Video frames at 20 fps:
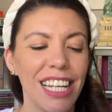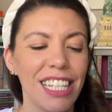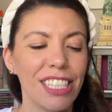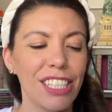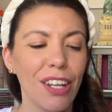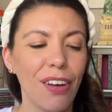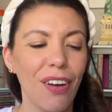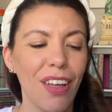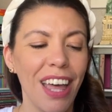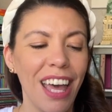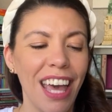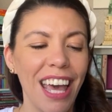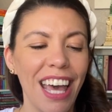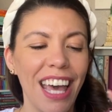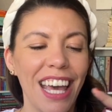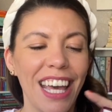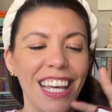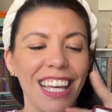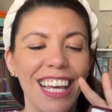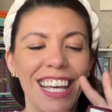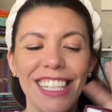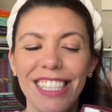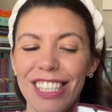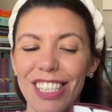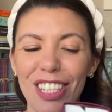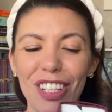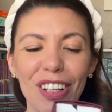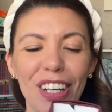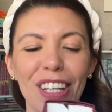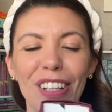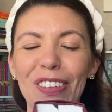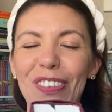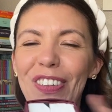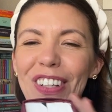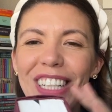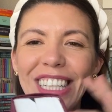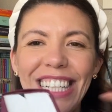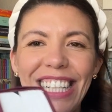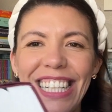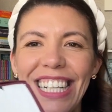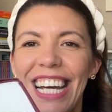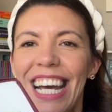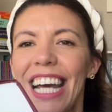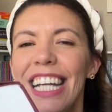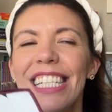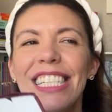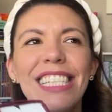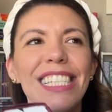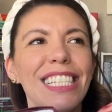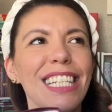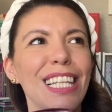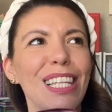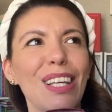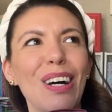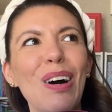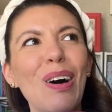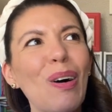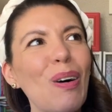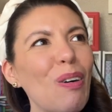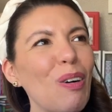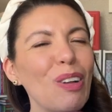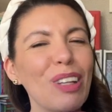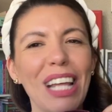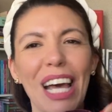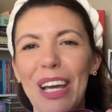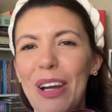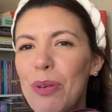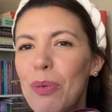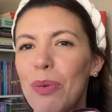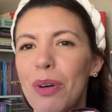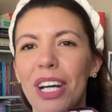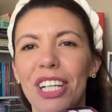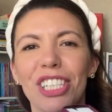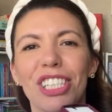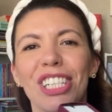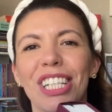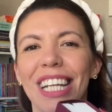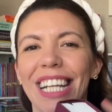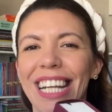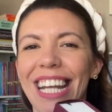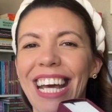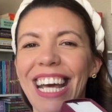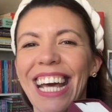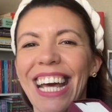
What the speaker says: So it's, you can really kind of see the whole like Russian